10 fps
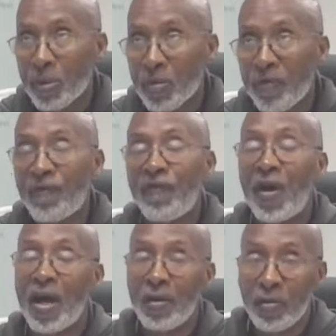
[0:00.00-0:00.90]

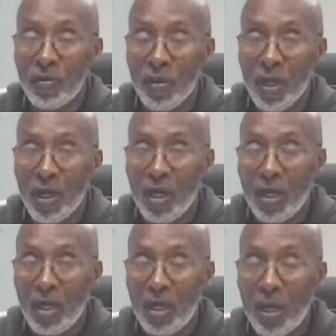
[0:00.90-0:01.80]
final
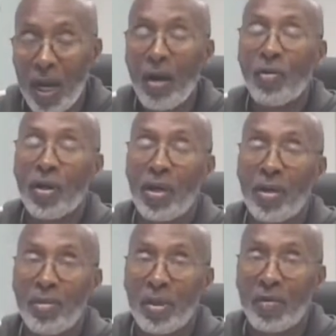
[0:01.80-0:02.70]

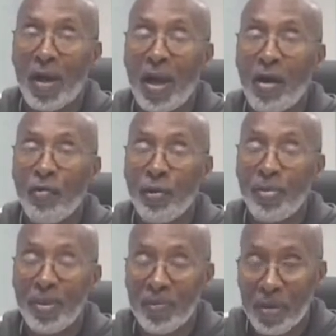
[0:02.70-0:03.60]
outcome of how we
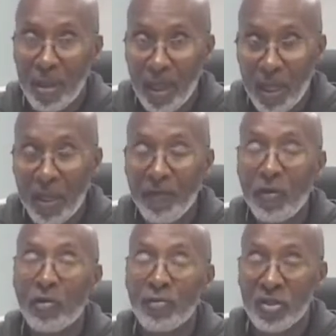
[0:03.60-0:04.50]
behave
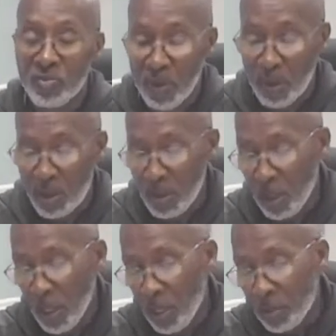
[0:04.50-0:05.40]
or respond
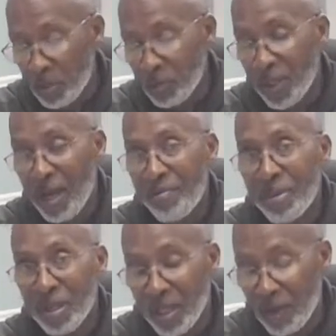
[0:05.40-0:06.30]
to that
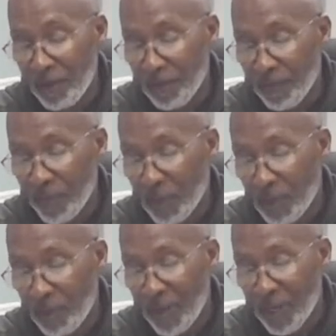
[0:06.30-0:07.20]
belief.
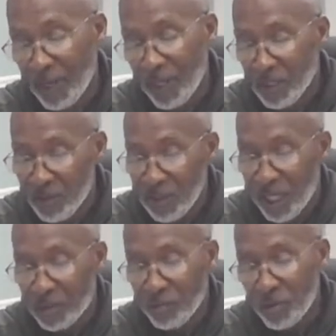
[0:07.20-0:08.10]
All right. So the
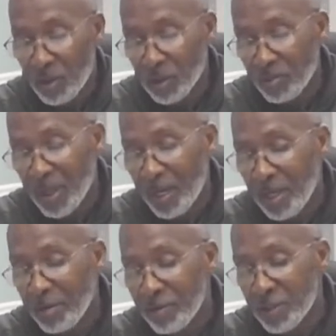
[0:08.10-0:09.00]
next one talks about
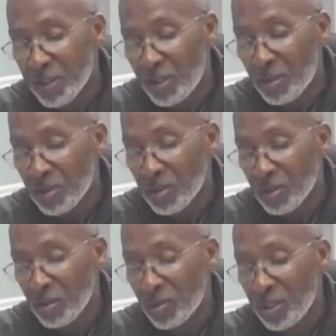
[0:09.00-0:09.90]
hearing songs
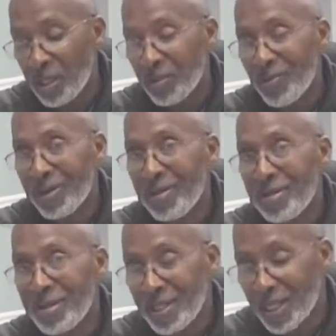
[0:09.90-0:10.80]
associated with
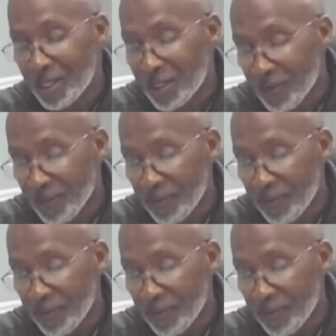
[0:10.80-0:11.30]
an addiction,